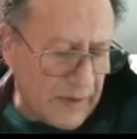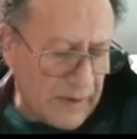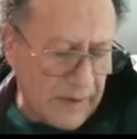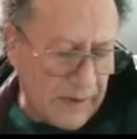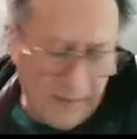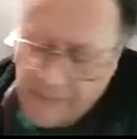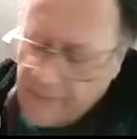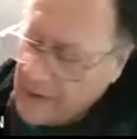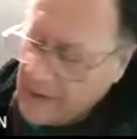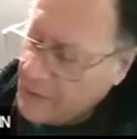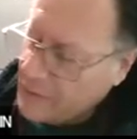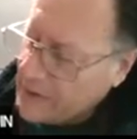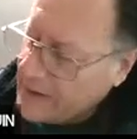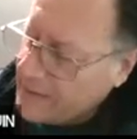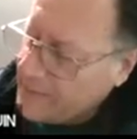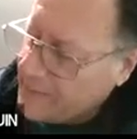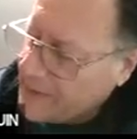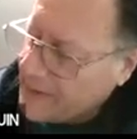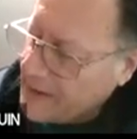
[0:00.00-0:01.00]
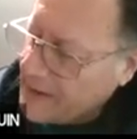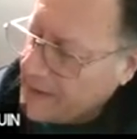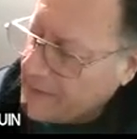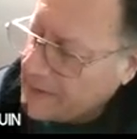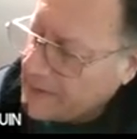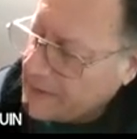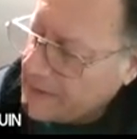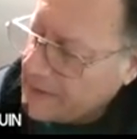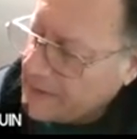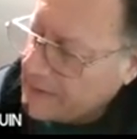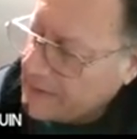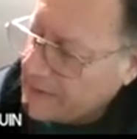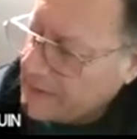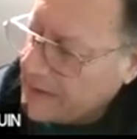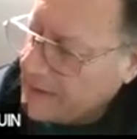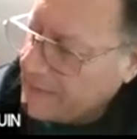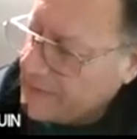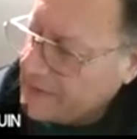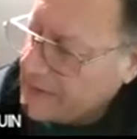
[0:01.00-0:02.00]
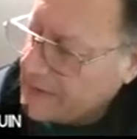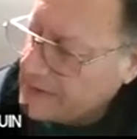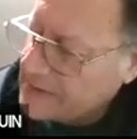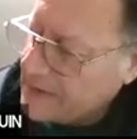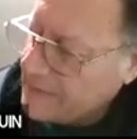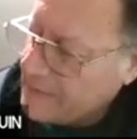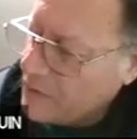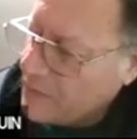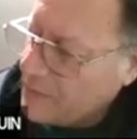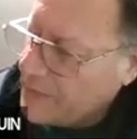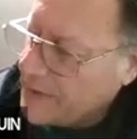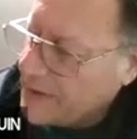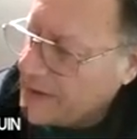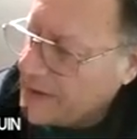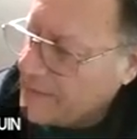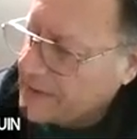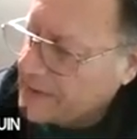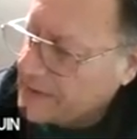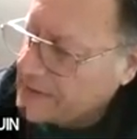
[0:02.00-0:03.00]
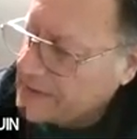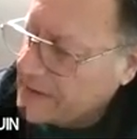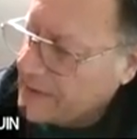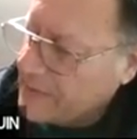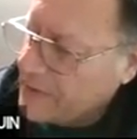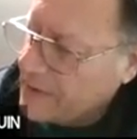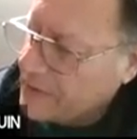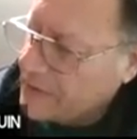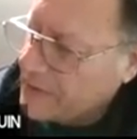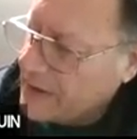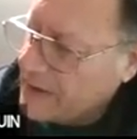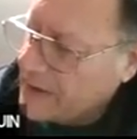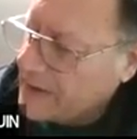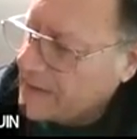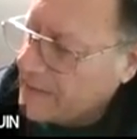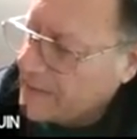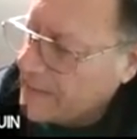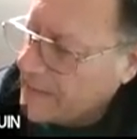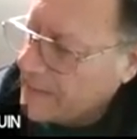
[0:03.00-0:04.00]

about a parameter. Everything is about parameters. About a